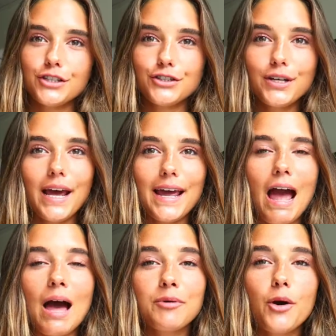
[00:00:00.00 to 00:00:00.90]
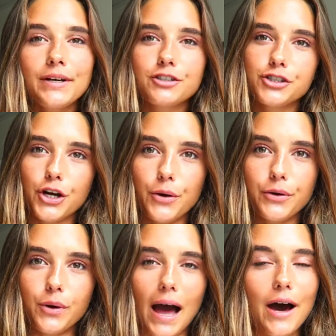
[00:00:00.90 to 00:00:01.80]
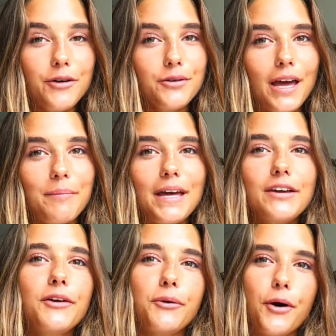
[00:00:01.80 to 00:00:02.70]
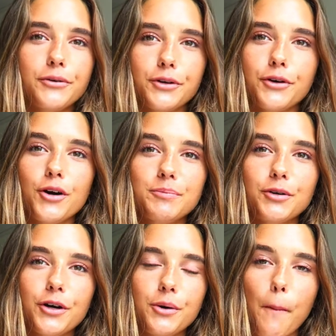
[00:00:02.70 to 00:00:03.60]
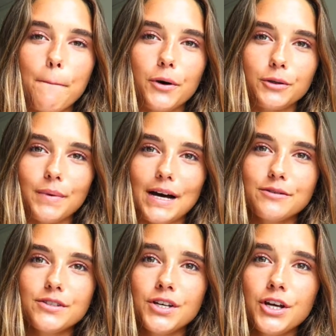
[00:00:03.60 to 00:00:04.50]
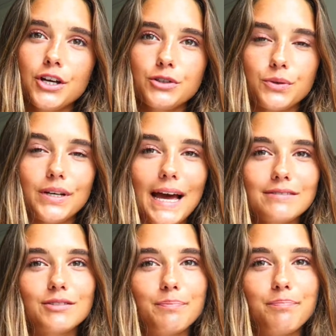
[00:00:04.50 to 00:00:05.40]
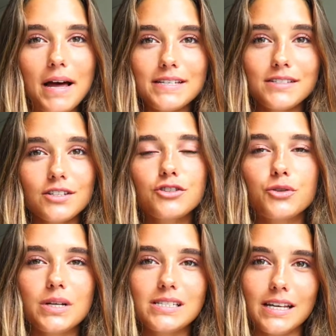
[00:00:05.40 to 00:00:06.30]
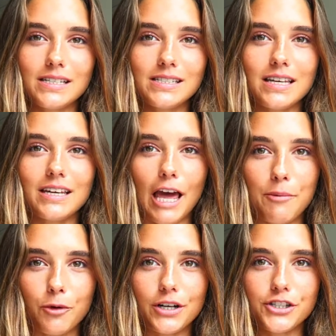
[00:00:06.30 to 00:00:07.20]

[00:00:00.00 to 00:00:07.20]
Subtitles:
Today I'm going to show you how you can make your own GoPro pole mount to get the best 360 camera